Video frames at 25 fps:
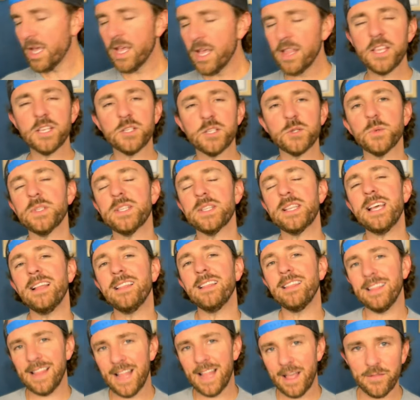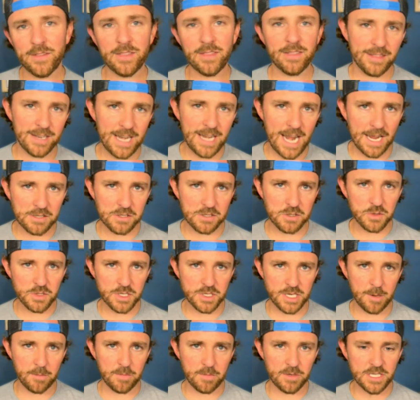This was the 11th national
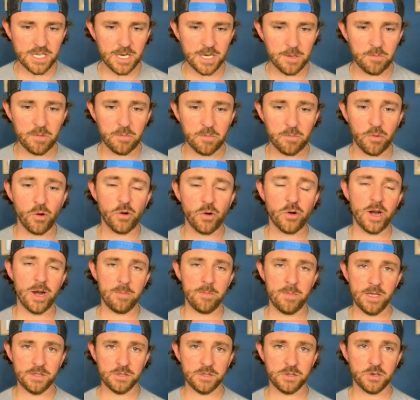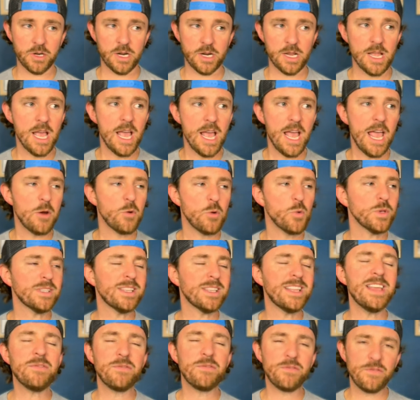championship in program history. It was
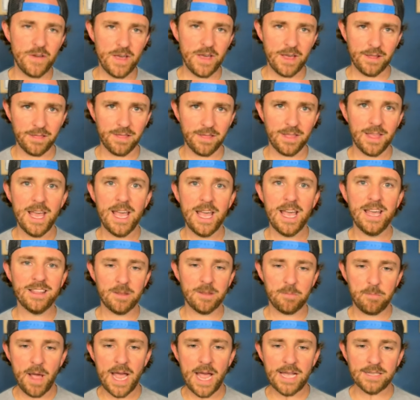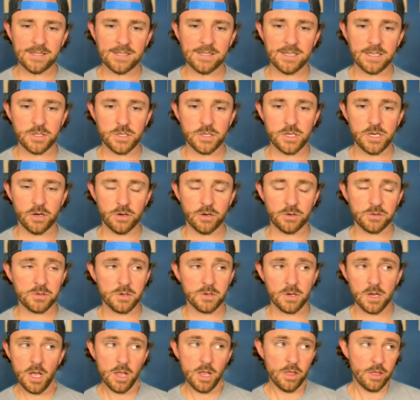the fifth in the past 6 years.
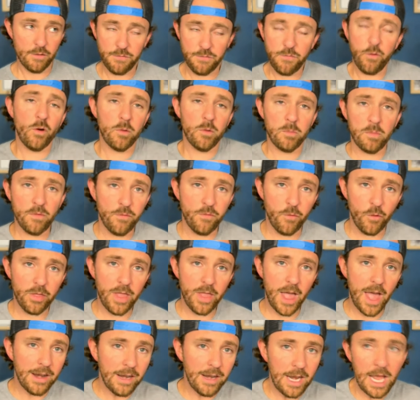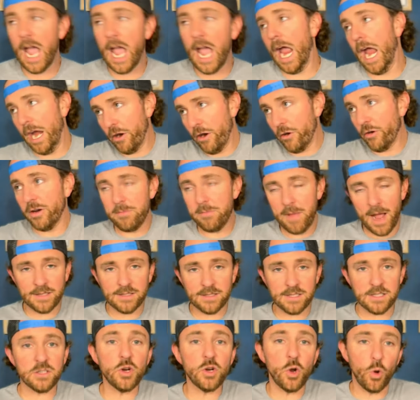The four before that, Erin
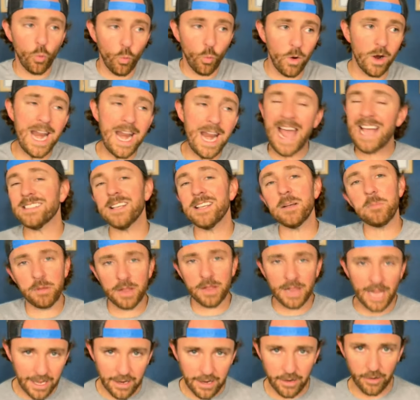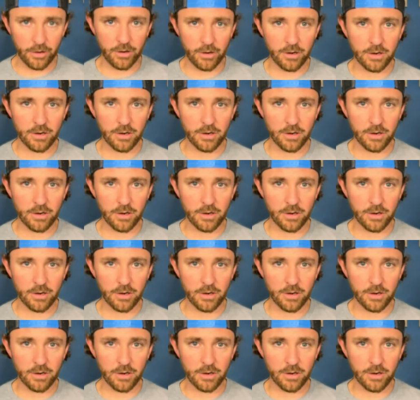Matson won as a player.